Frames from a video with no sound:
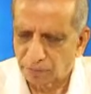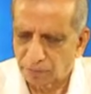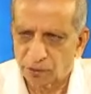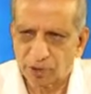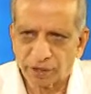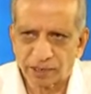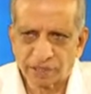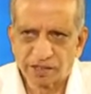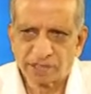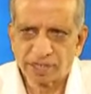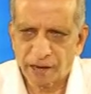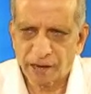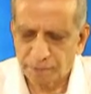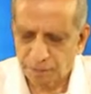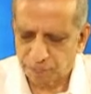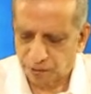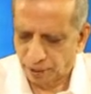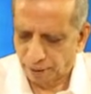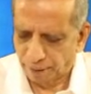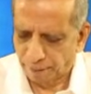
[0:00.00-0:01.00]
For
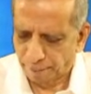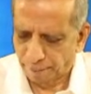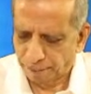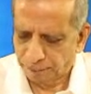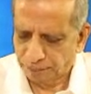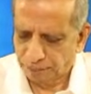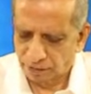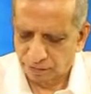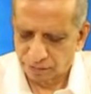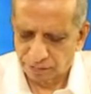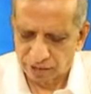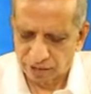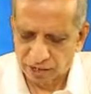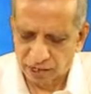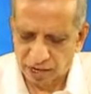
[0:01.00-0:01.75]
example, we